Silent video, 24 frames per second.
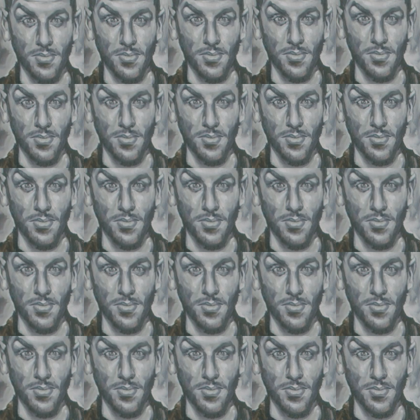
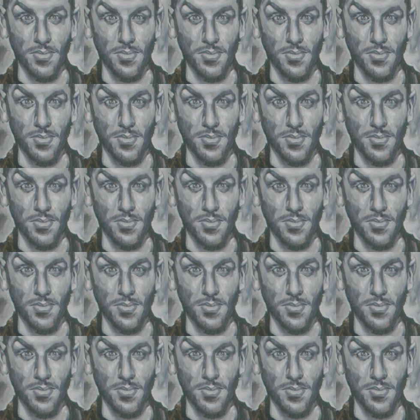
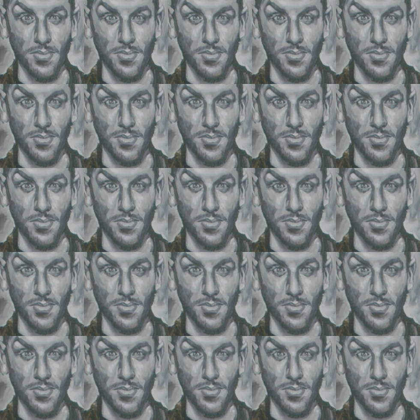
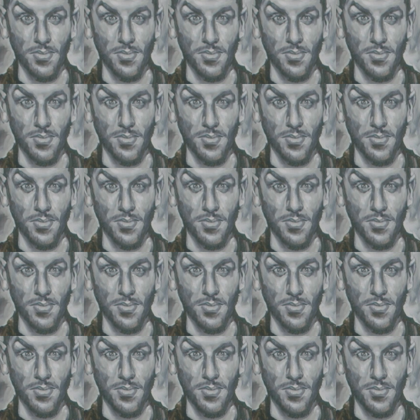
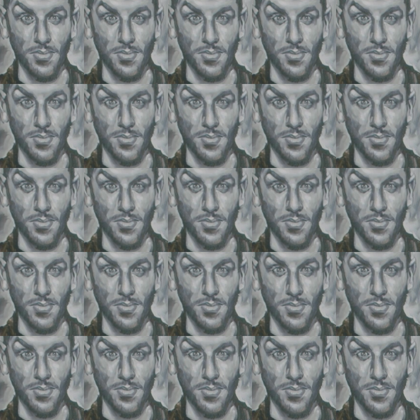
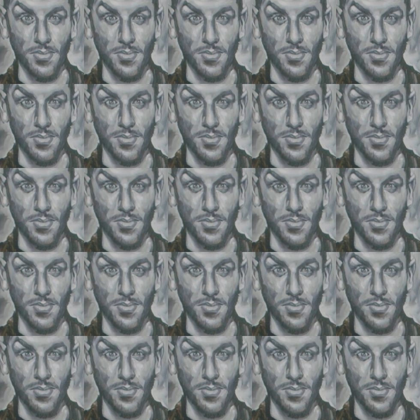
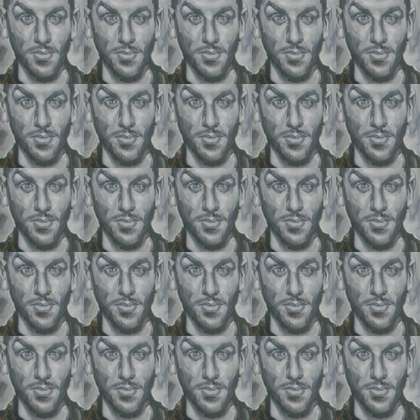This person isn't speaking.